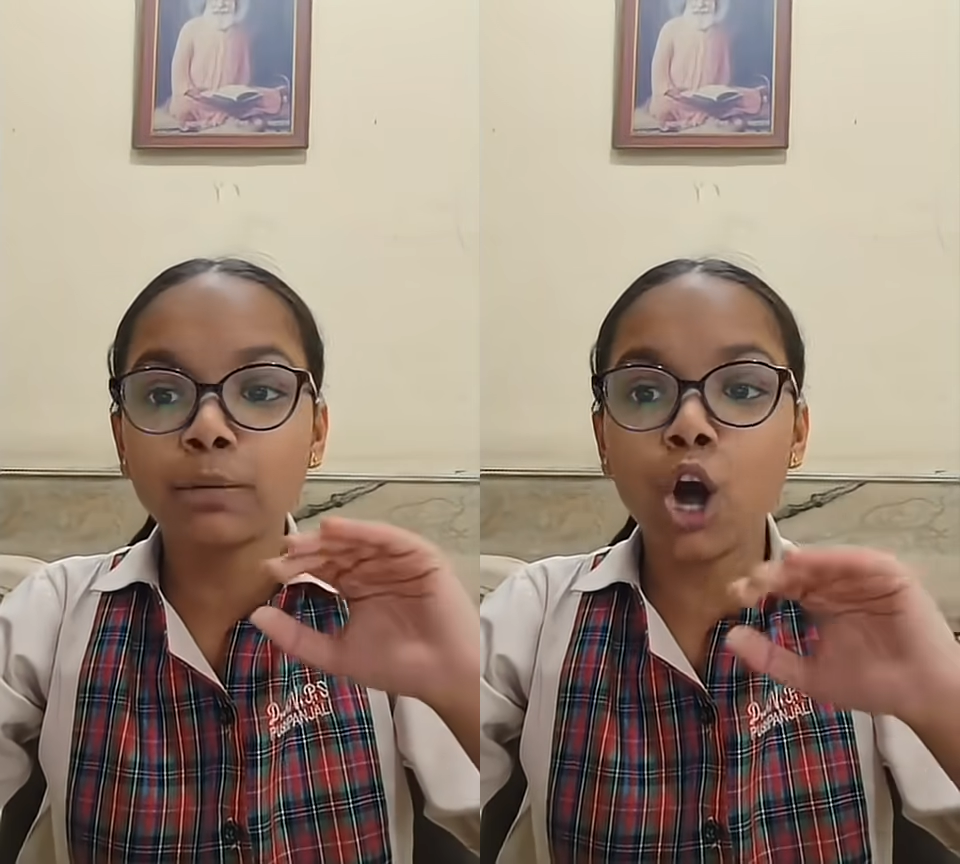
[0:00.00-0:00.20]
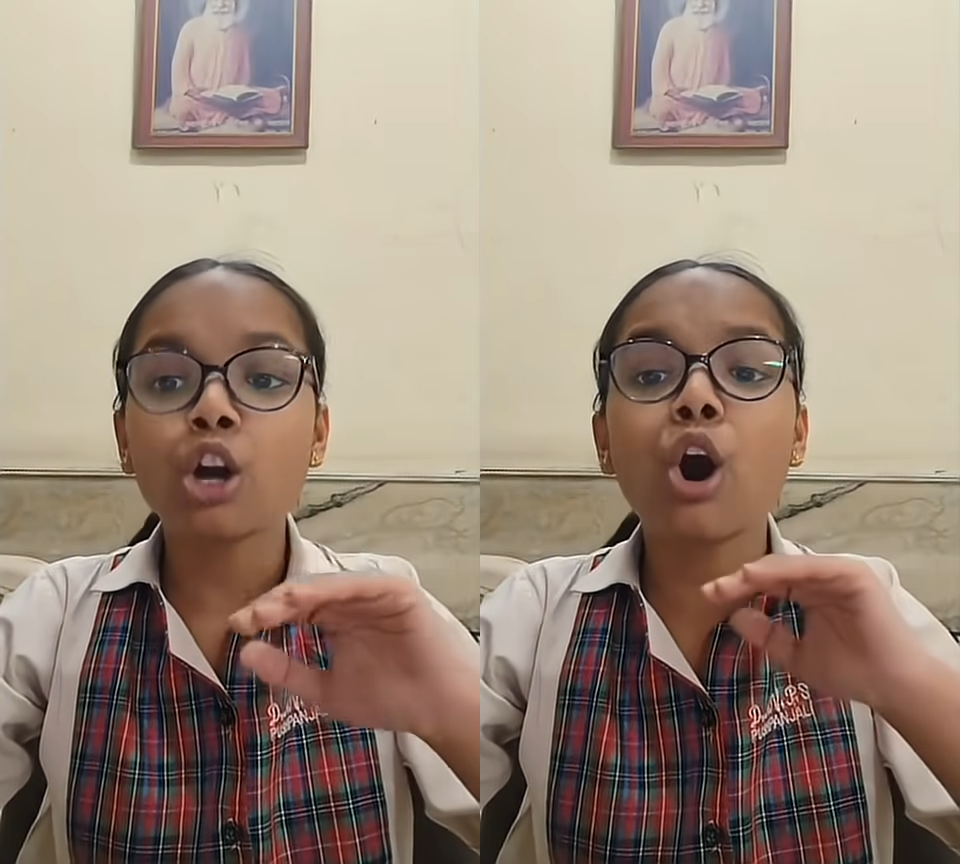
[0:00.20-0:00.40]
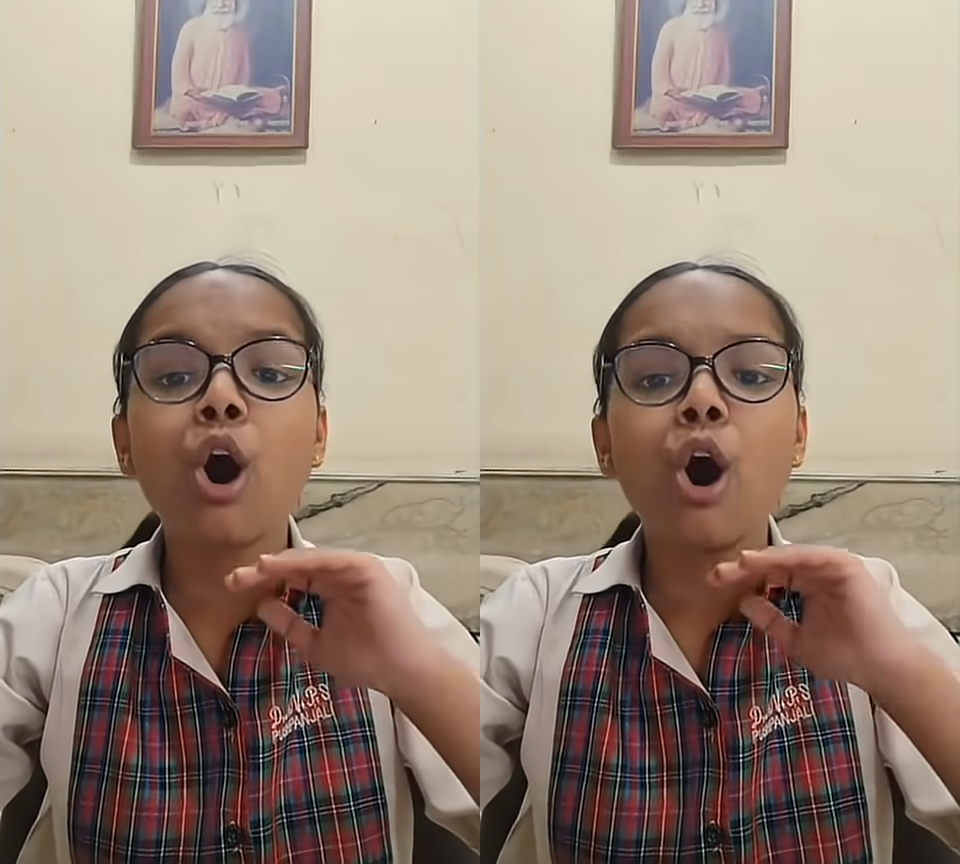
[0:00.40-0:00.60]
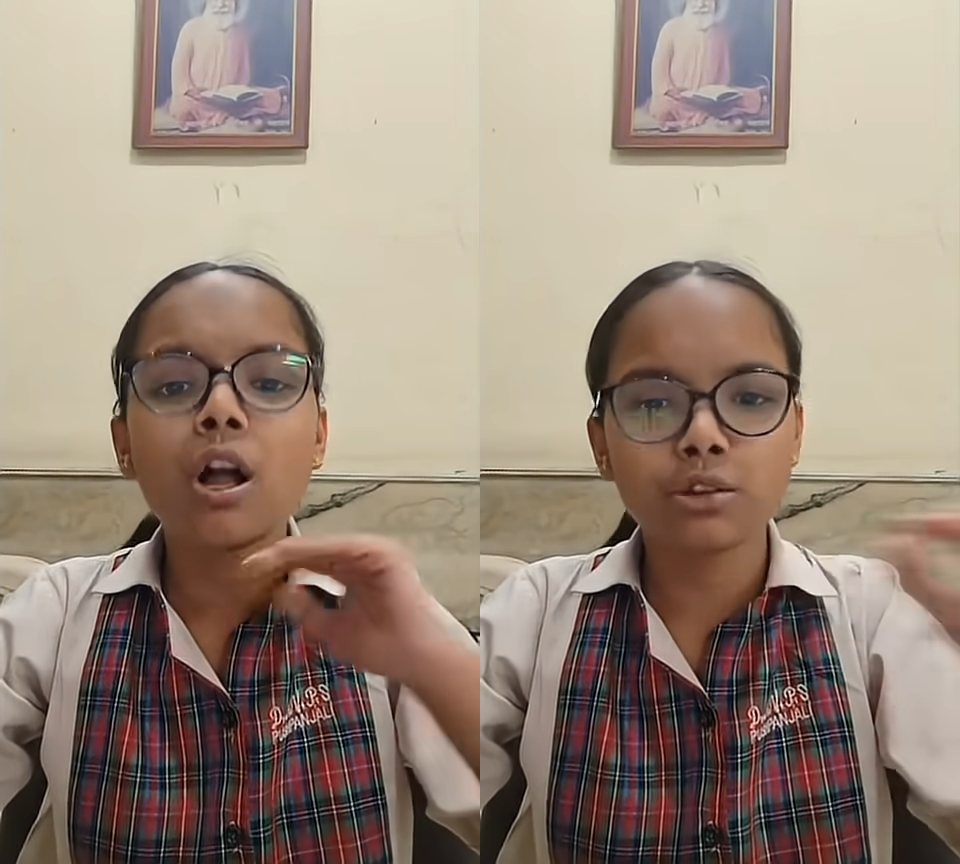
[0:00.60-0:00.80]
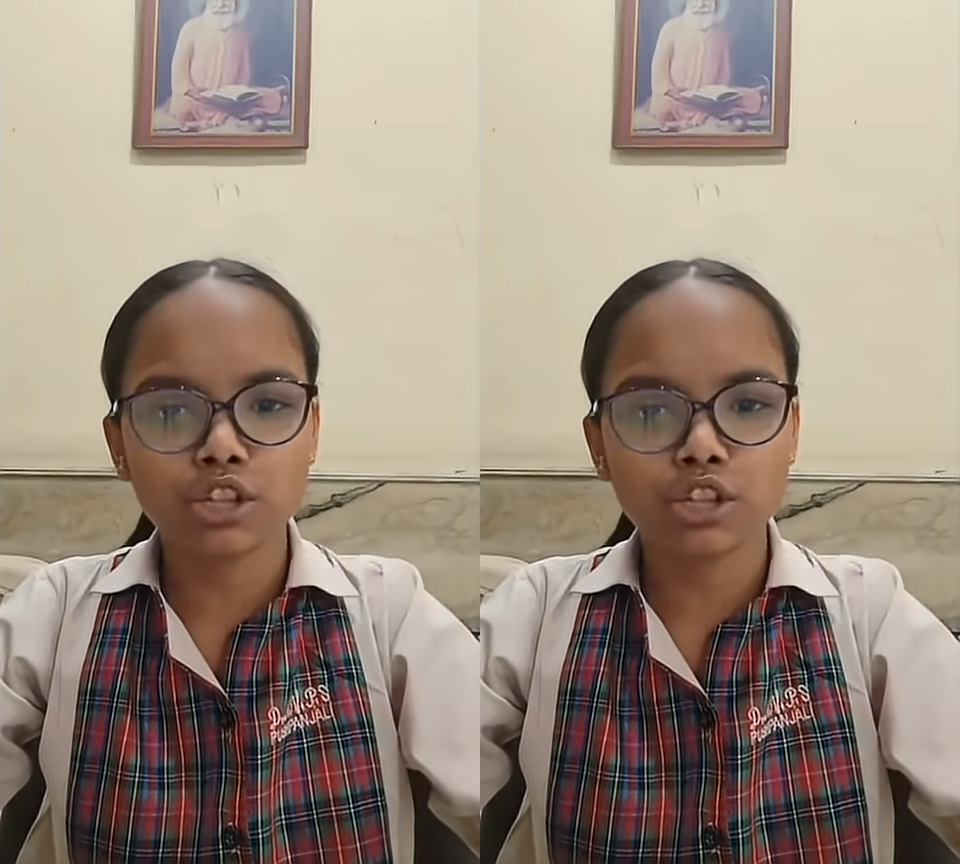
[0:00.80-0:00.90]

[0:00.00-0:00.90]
block all